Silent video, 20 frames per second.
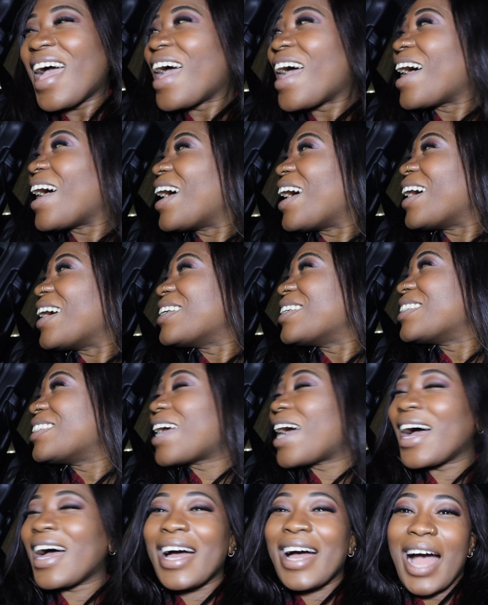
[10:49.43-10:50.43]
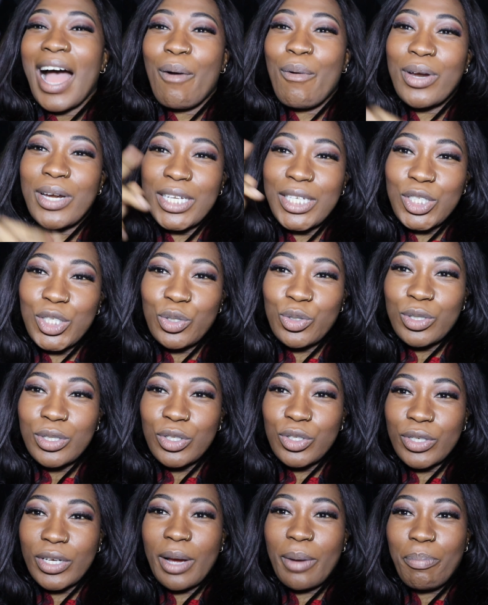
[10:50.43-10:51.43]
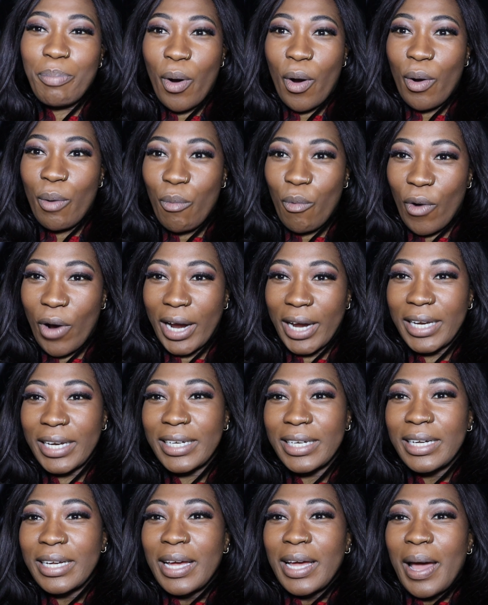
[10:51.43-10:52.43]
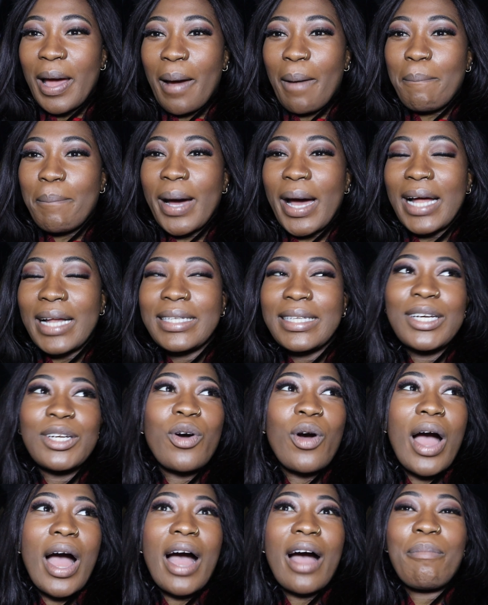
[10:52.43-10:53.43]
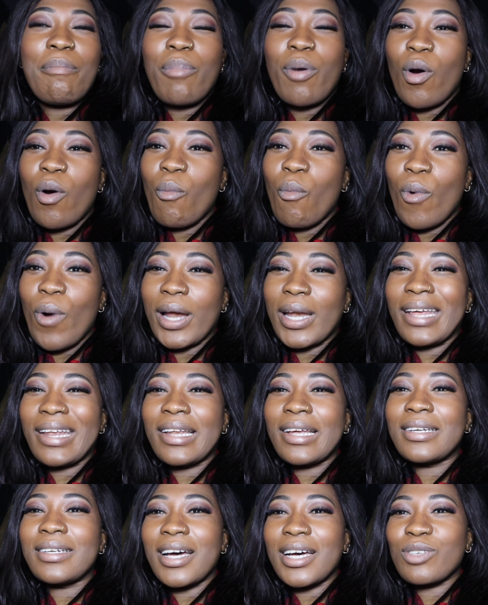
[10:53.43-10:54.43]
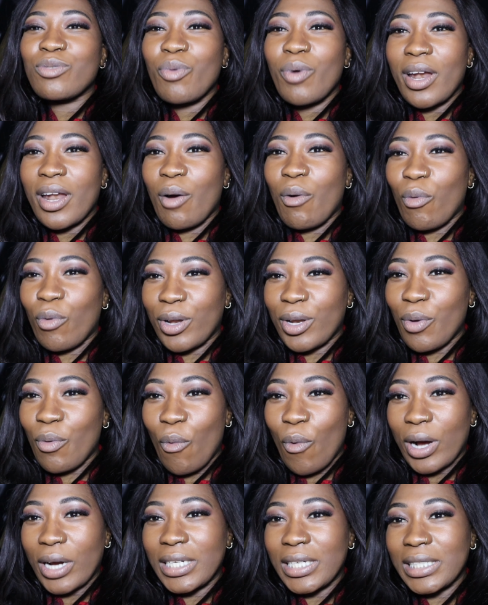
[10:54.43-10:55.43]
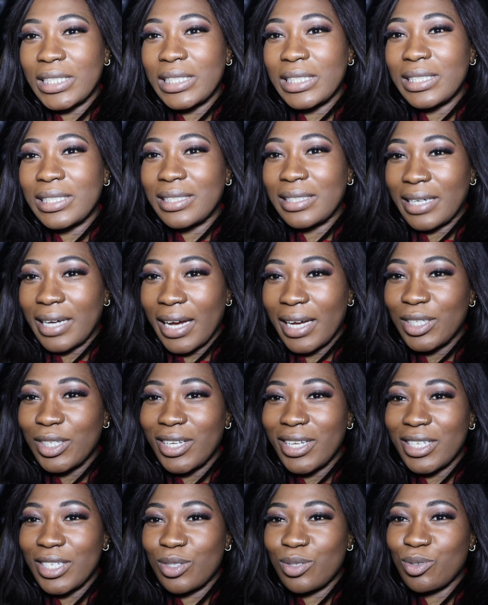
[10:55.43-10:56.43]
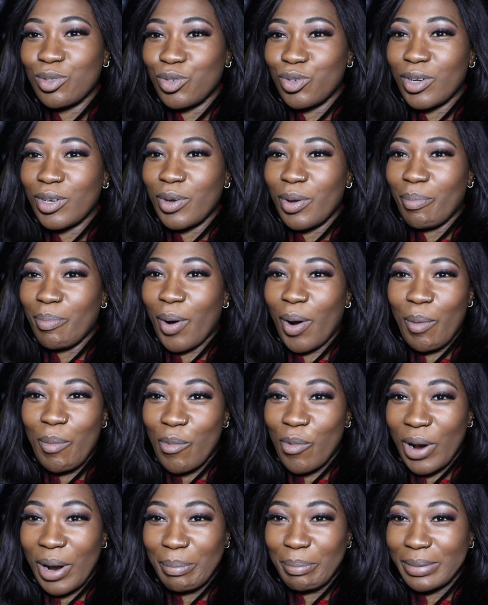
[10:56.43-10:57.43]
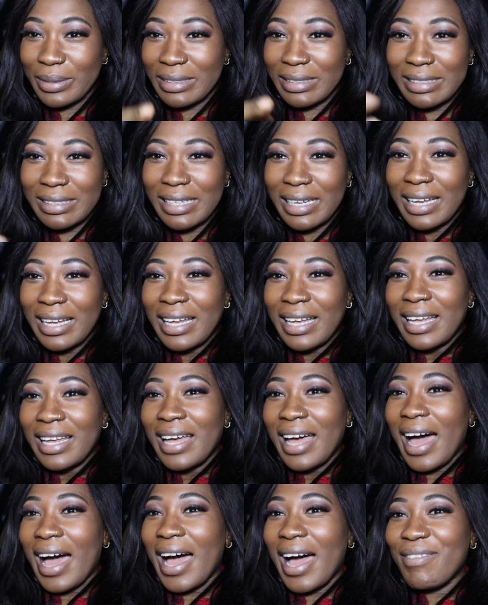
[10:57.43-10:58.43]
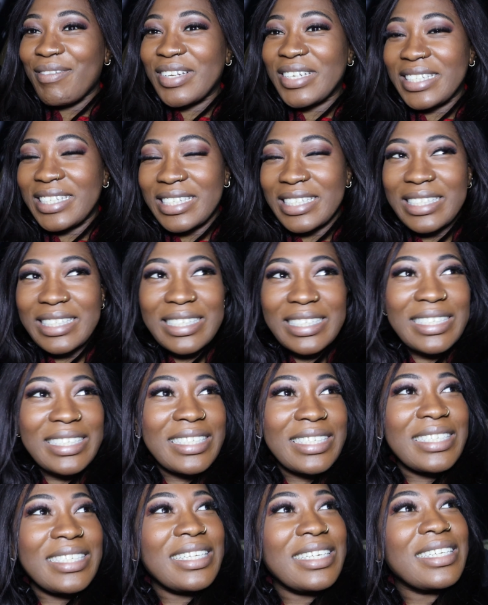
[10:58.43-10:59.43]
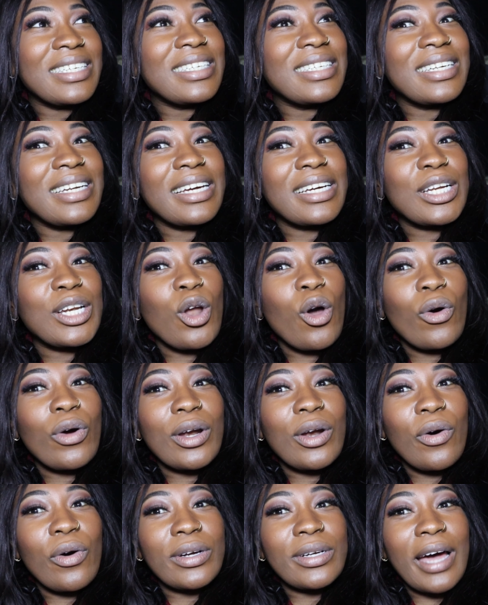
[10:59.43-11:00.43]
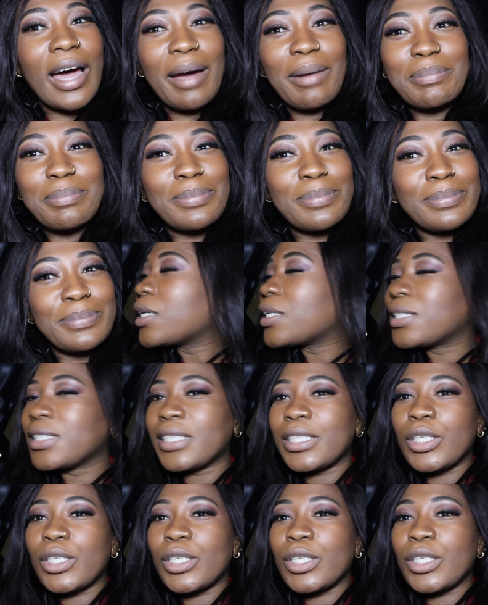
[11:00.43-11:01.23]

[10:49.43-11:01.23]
and yeah i wanted to drink palm wine but they don't have palm wine and then that's what i really wanted tonight is to drink the palm wine because i haven't tasted it like long long time right